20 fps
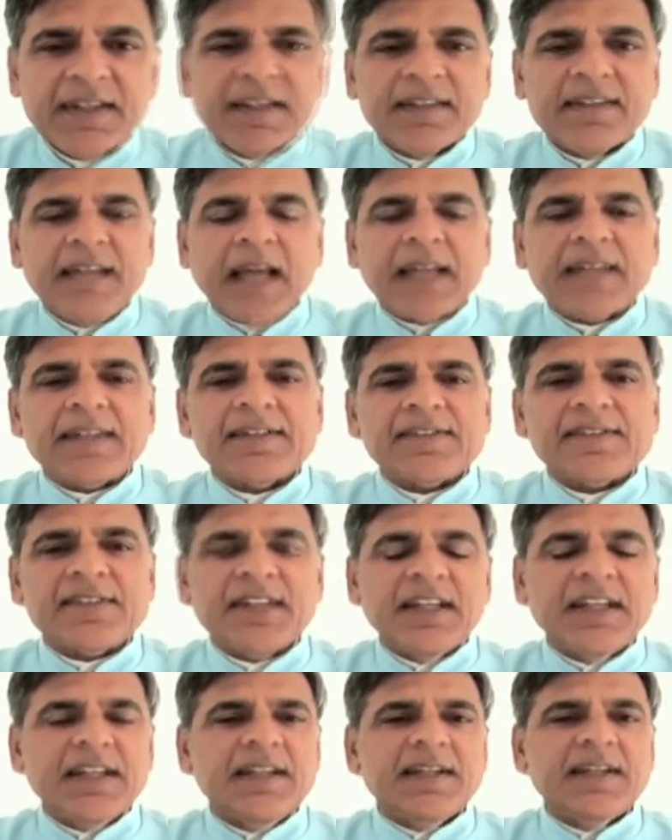That is
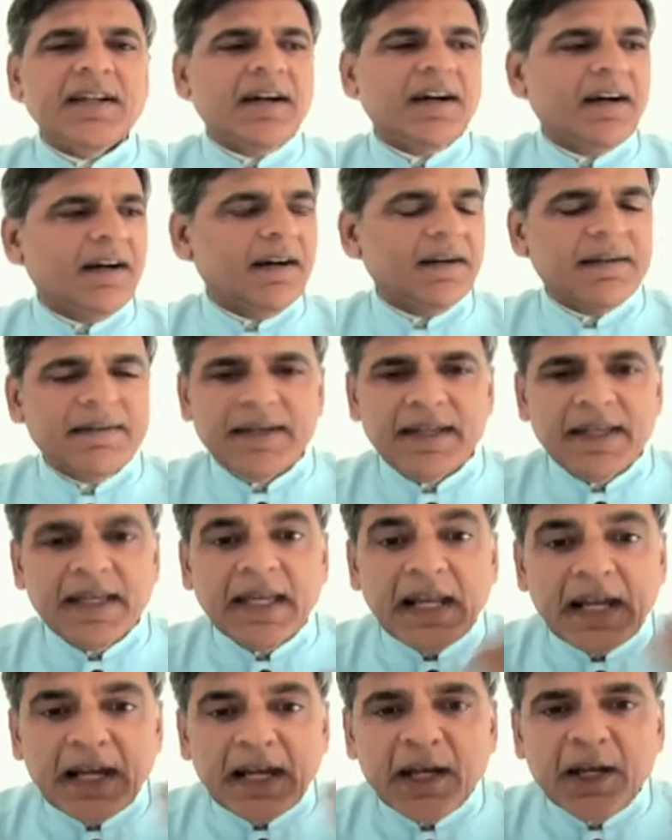the uh,
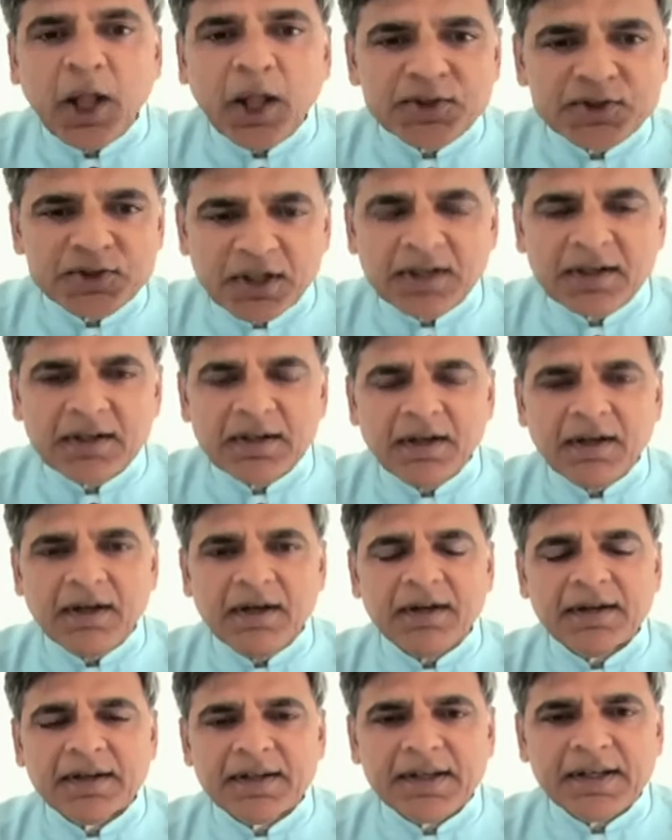illogic uh,
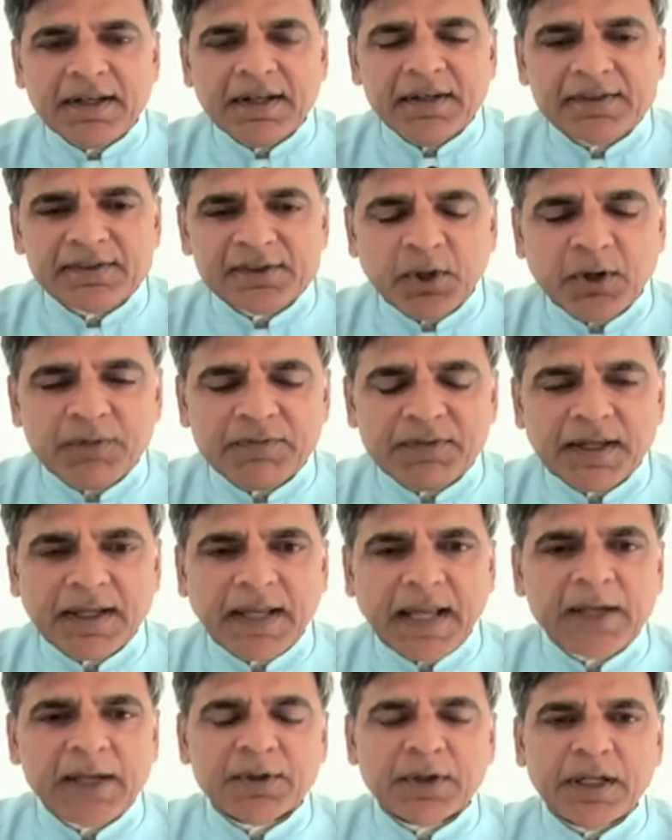uh sort of
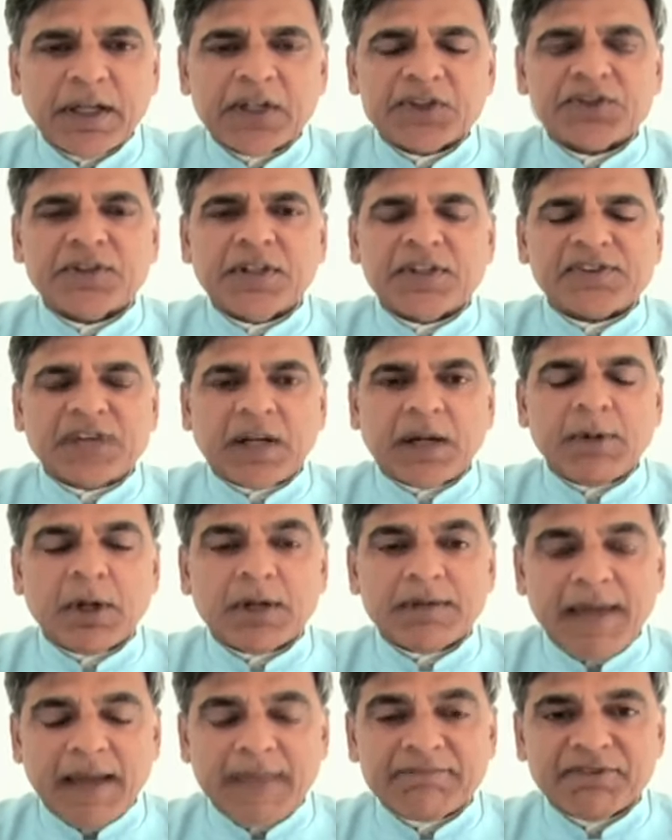calculation that's come out of
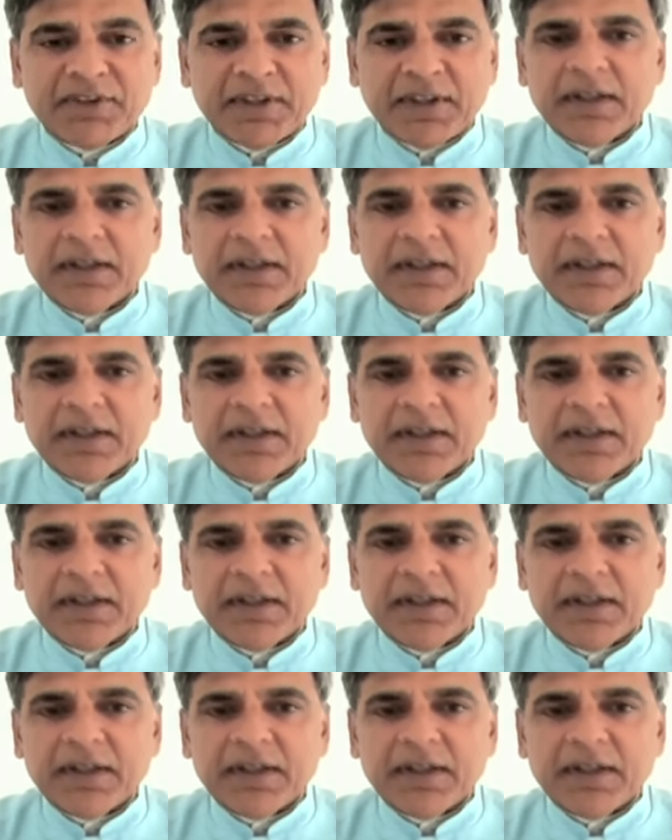AMFI.